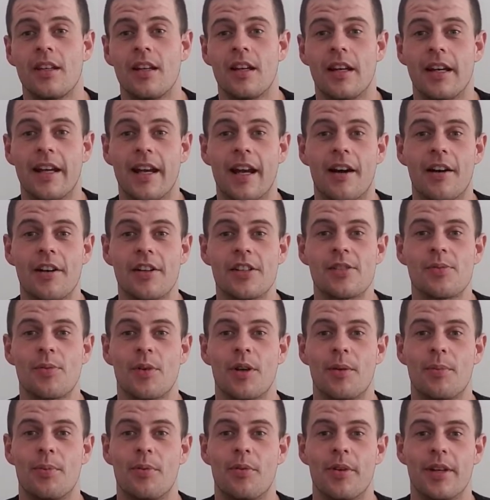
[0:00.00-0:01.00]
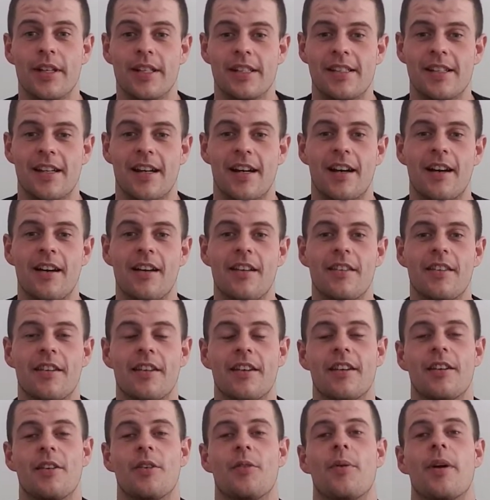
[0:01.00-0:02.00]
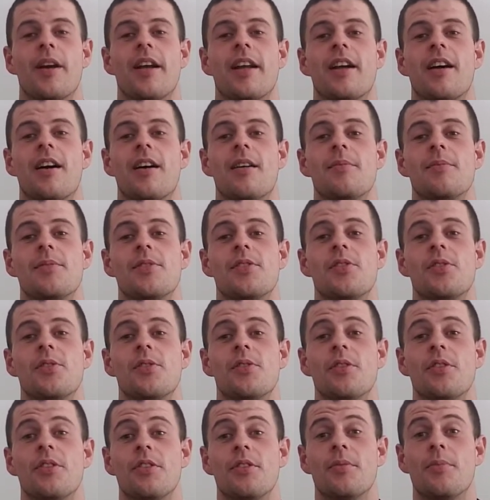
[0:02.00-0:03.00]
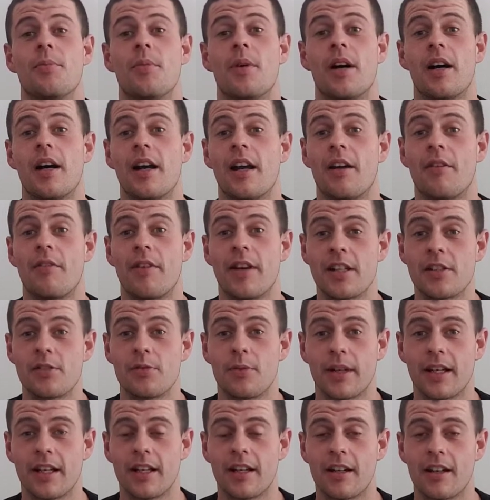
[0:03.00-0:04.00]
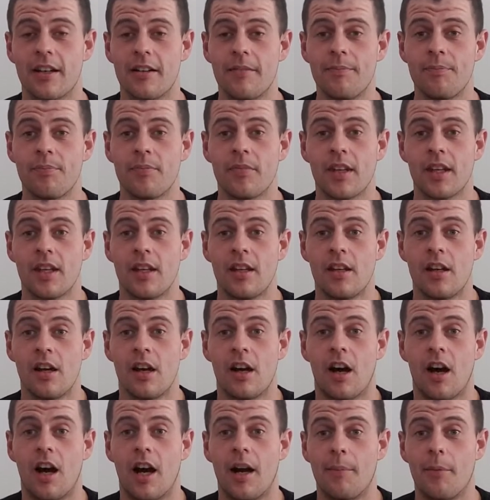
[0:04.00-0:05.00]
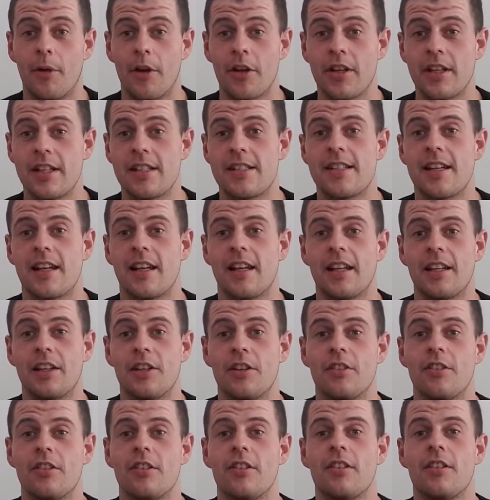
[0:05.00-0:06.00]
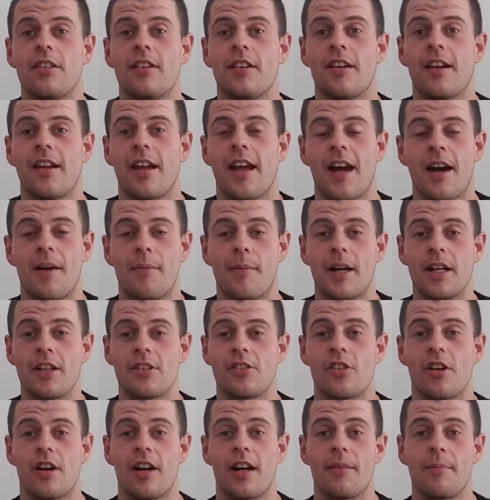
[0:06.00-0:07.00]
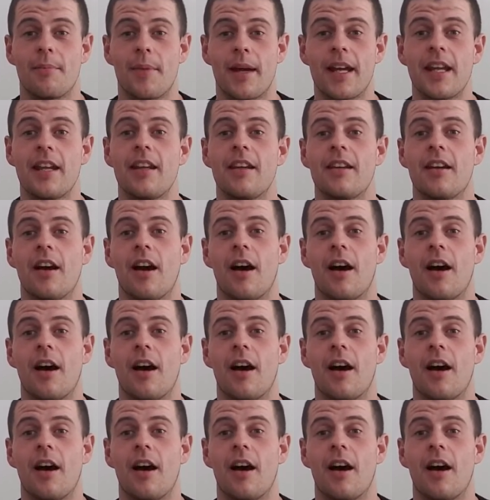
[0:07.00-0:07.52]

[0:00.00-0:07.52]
Now I just want to point out that when it comes to my rental income, I'm only telling you how much I make.